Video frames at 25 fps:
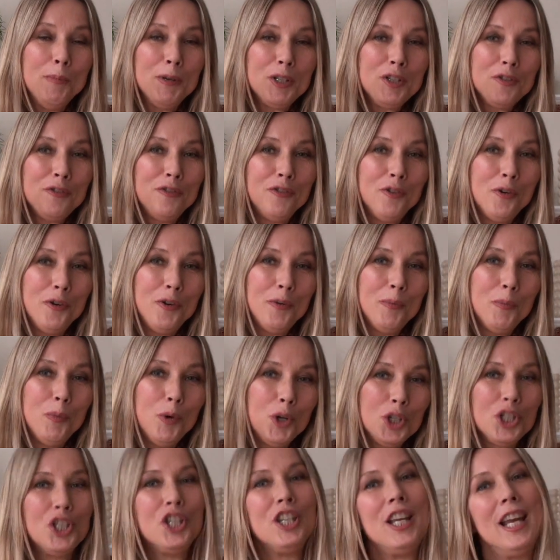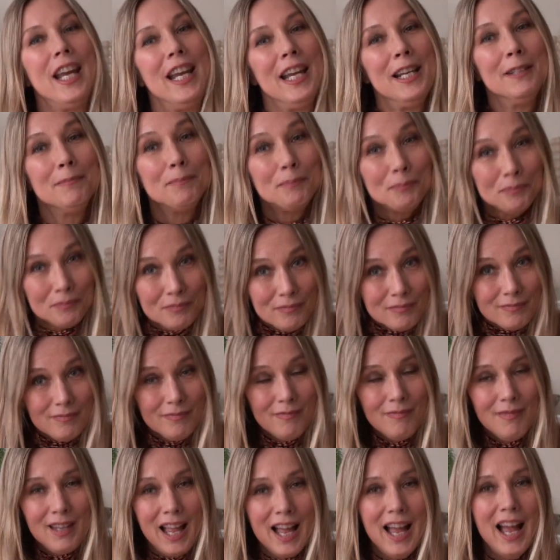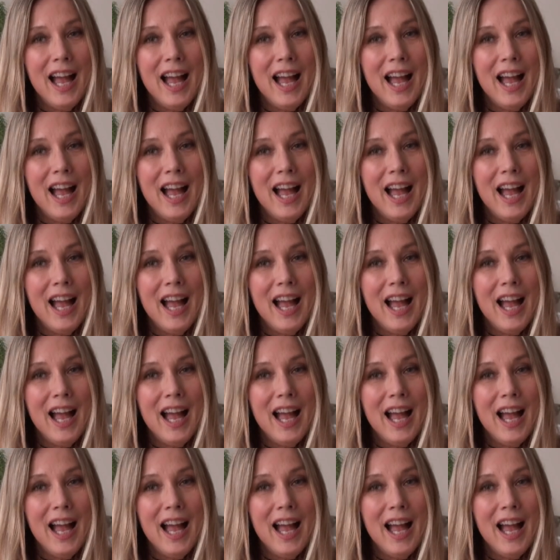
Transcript: Thank you so much for watching.